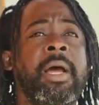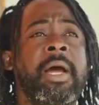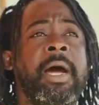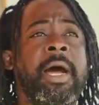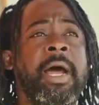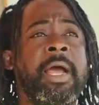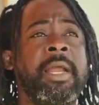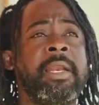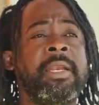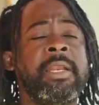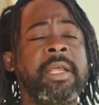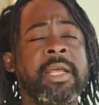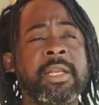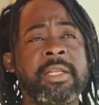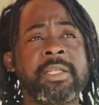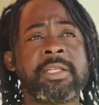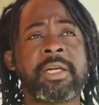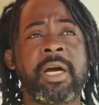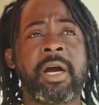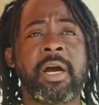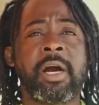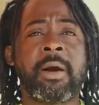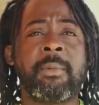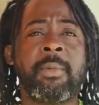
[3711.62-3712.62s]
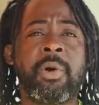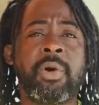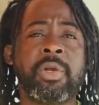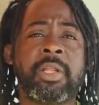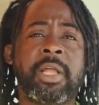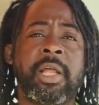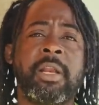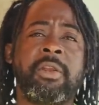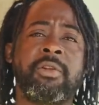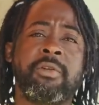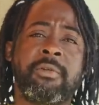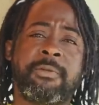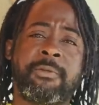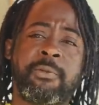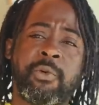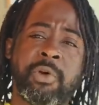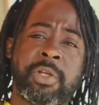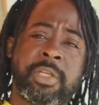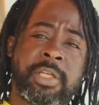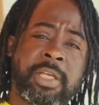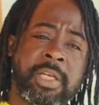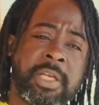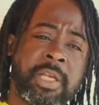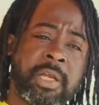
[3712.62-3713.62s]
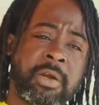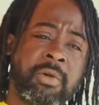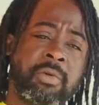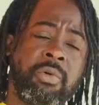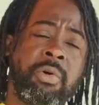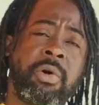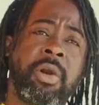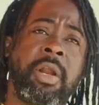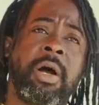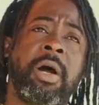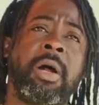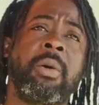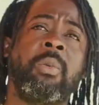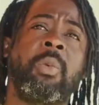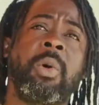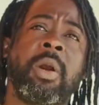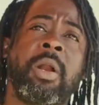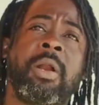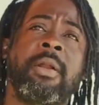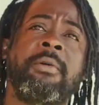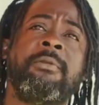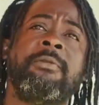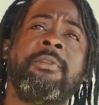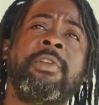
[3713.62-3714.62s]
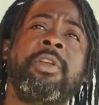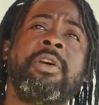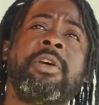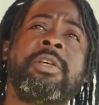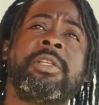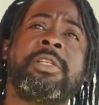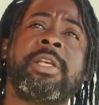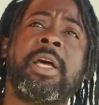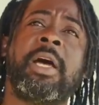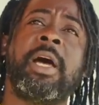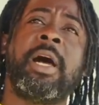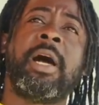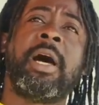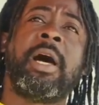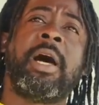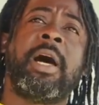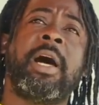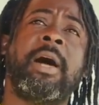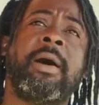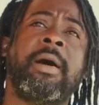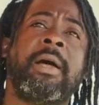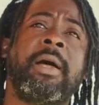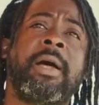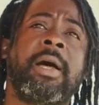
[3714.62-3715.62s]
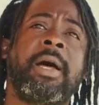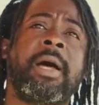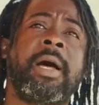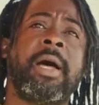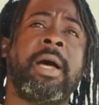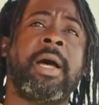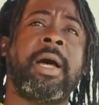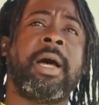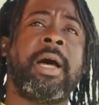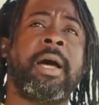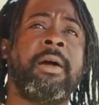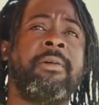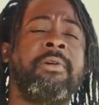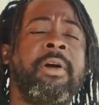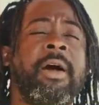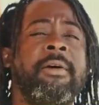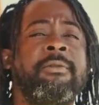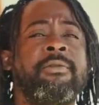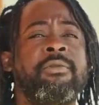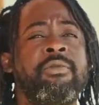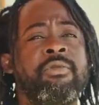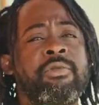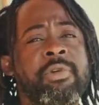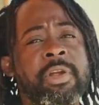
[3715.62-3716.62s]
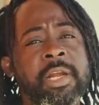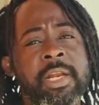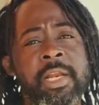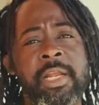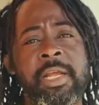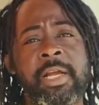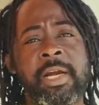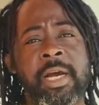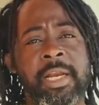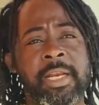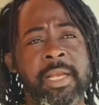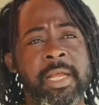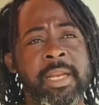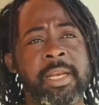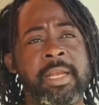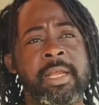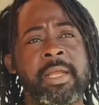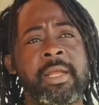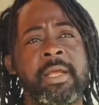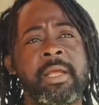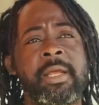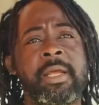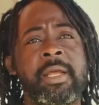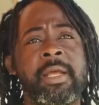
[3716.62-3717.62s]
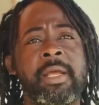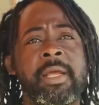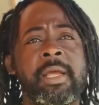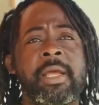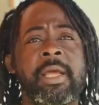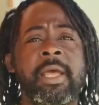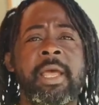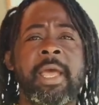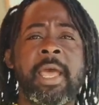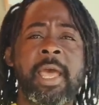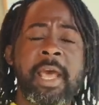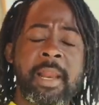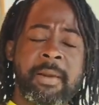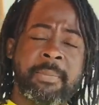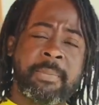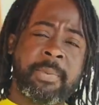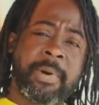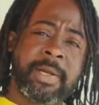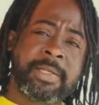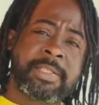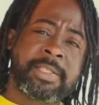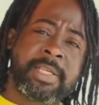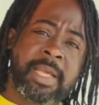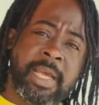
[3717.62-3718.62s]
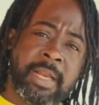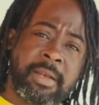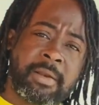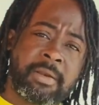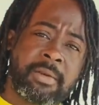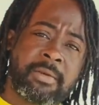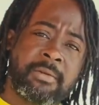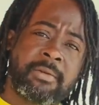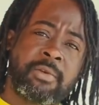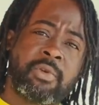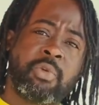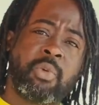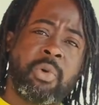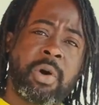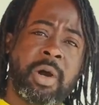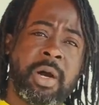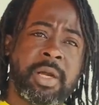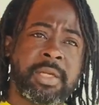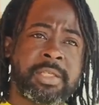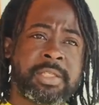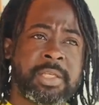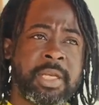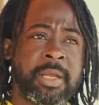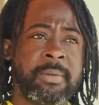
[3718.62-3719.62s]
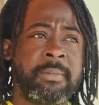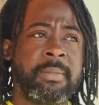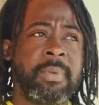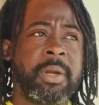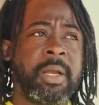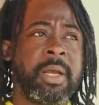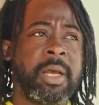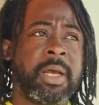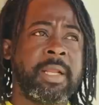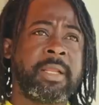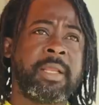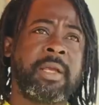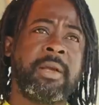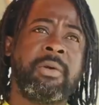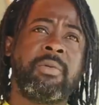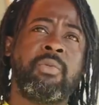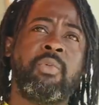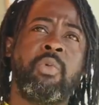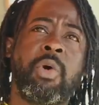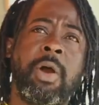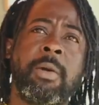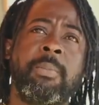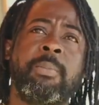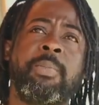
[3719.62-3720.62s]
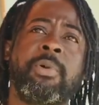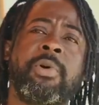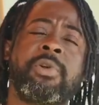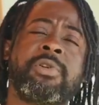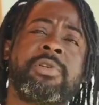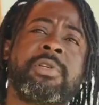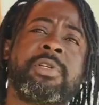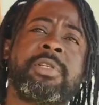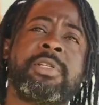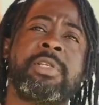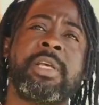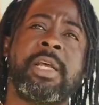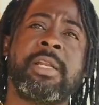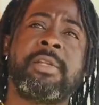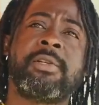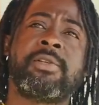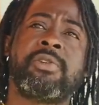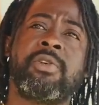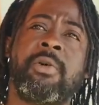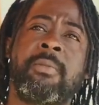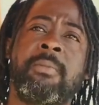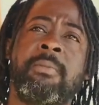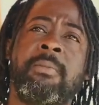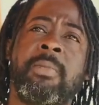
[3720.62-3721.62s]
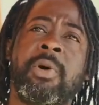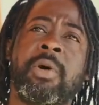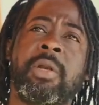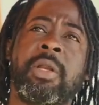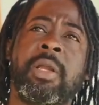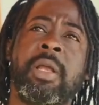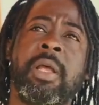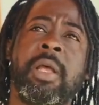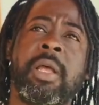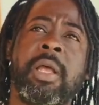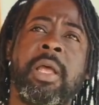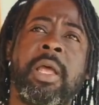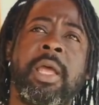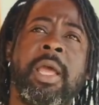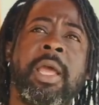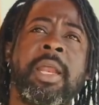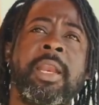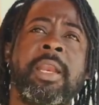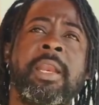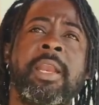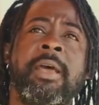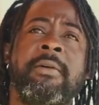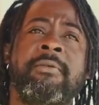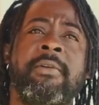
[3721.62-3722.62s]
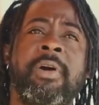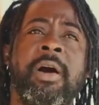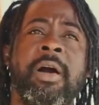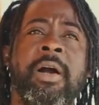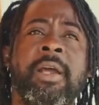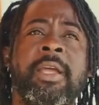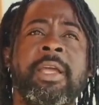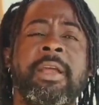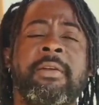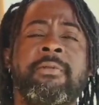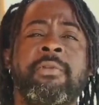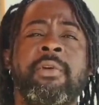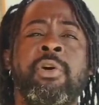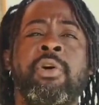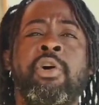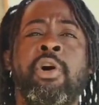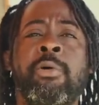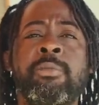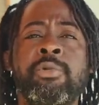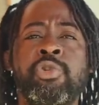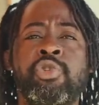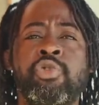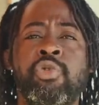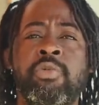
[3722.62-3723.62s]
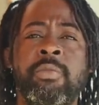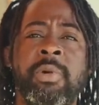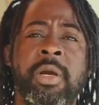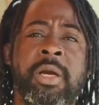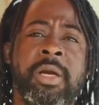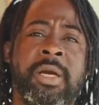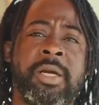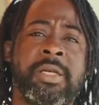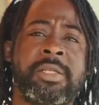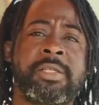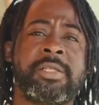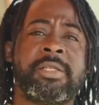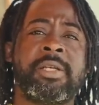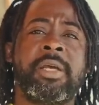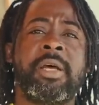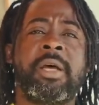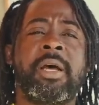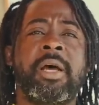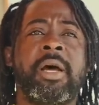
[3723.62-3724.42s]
I did talk about a little 14-year-old on one of the videos. I haven't really got any help as yet towards him. I think one person sent something, but it never get to come through because